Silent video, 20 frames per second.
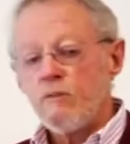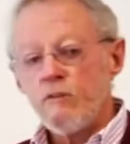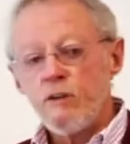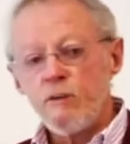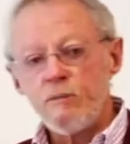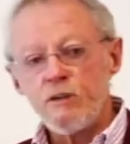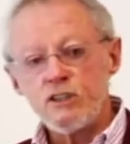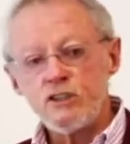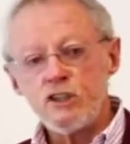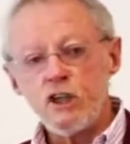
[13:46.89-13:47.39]

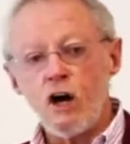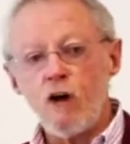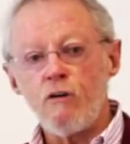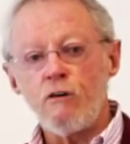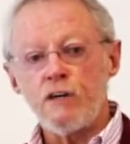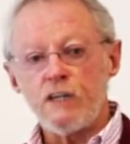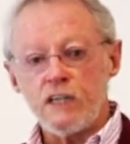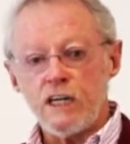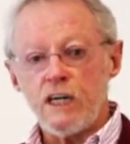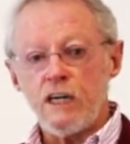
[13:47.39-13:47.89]
The
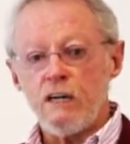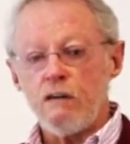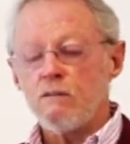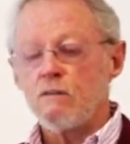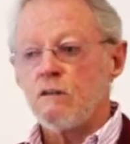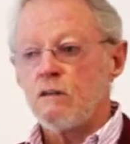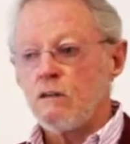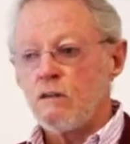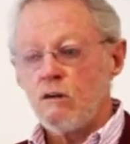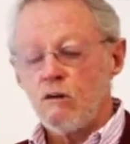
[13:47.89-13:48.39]
majority,
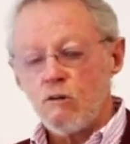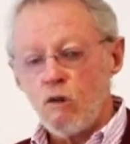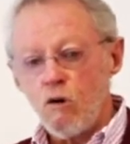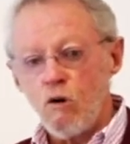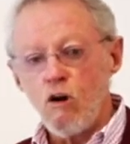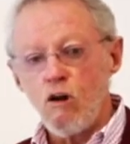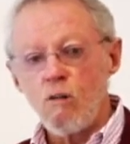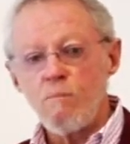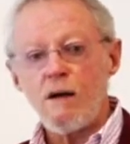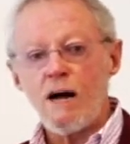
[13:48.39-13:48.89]

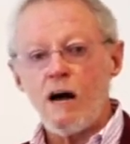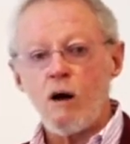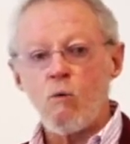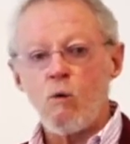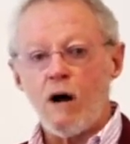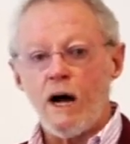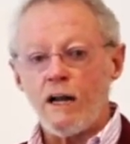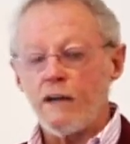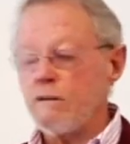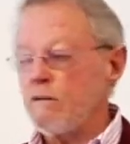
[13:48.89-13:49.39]
all bar
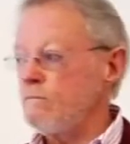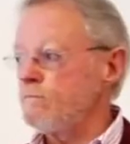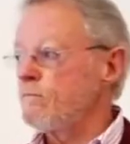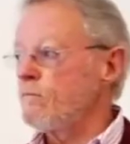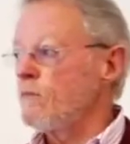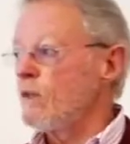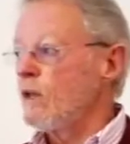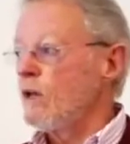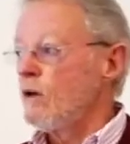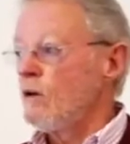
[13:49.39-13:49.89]
one,
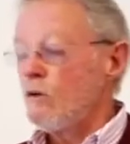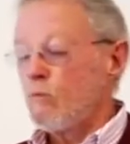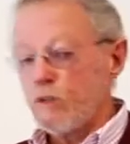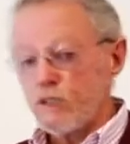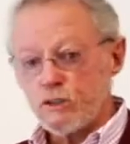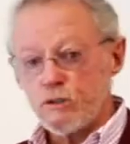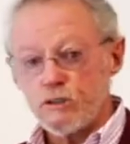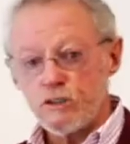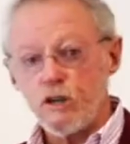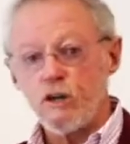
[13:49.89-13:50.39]

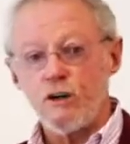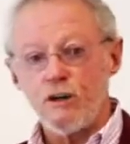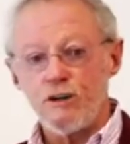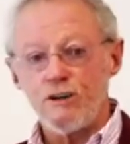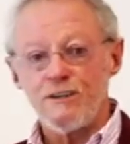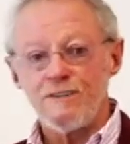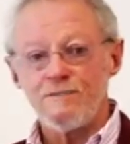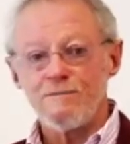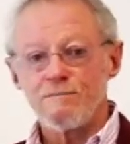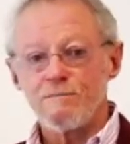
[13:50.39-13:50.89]
which was
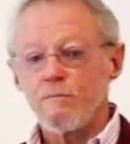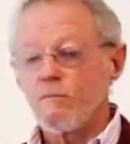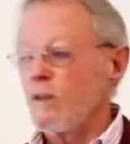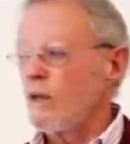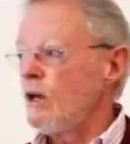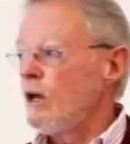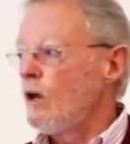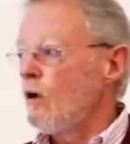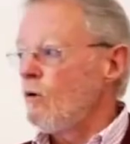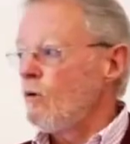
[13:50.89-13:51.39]
her,
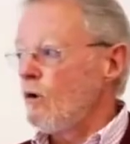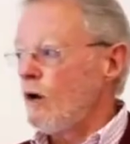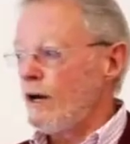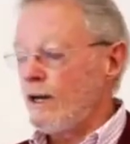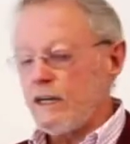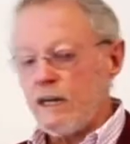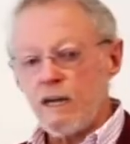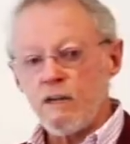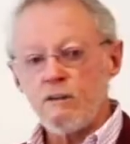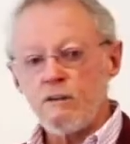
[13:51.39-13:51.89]

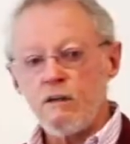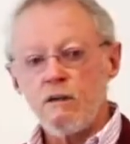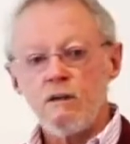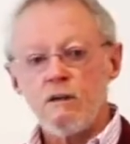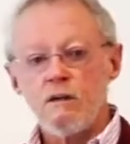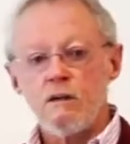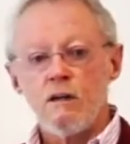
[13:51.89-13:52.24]
were in